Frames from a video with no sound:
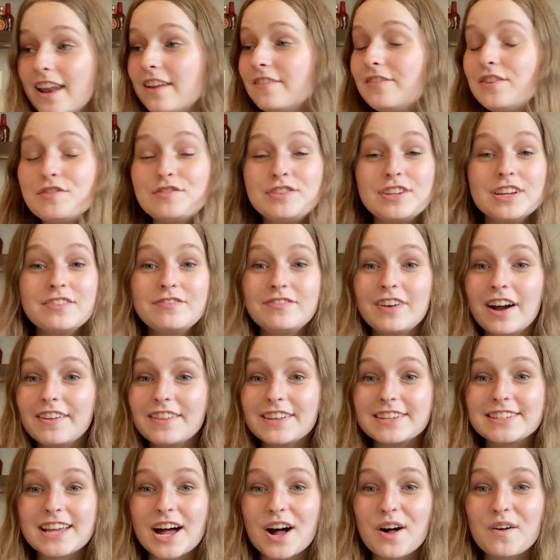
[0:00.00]
And if you did
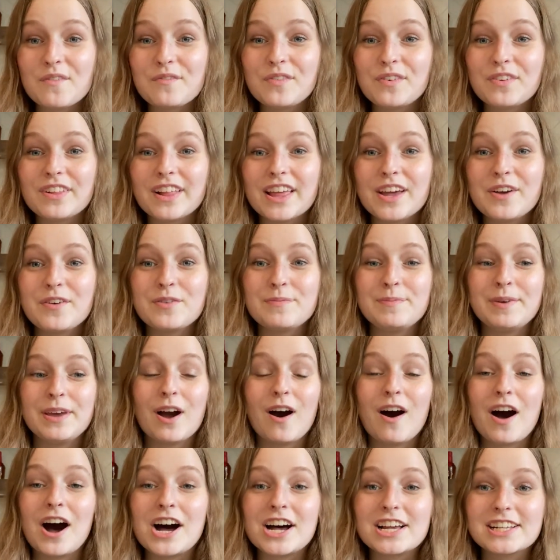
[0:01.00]
find this helpful, it would
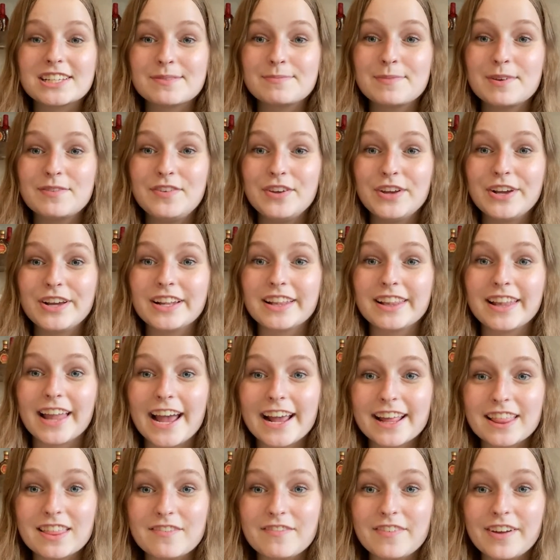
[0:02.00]
be awesome if you could
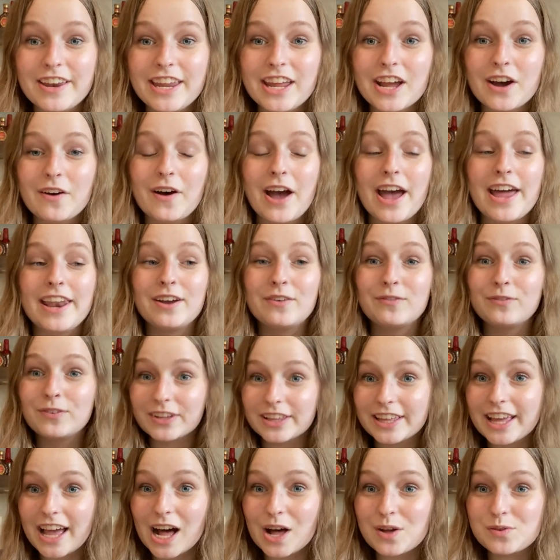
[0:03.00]
like the video, and it
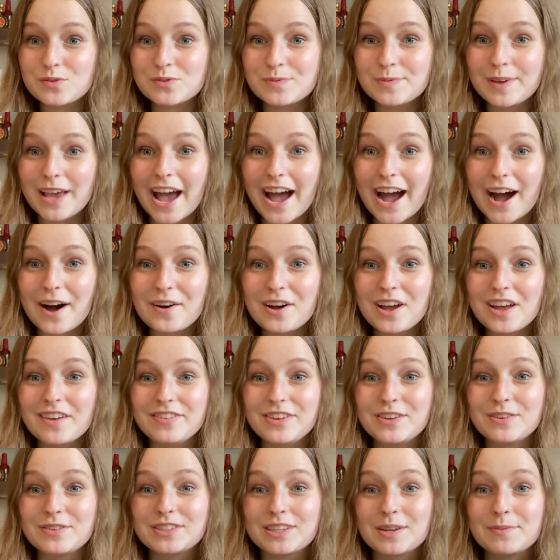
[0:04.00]
really helps me out
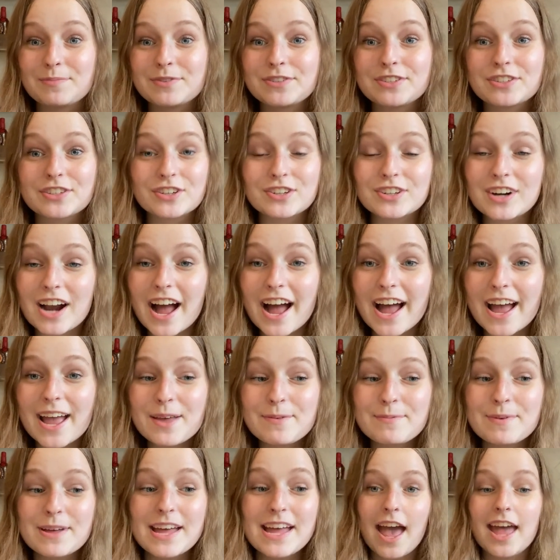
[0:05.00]
if you
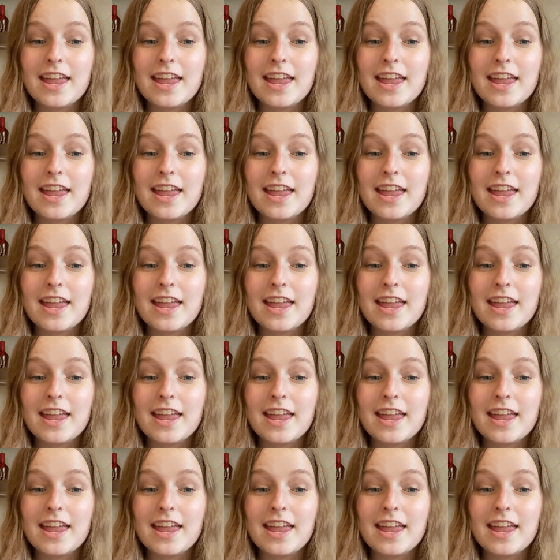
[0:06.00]
subscribe.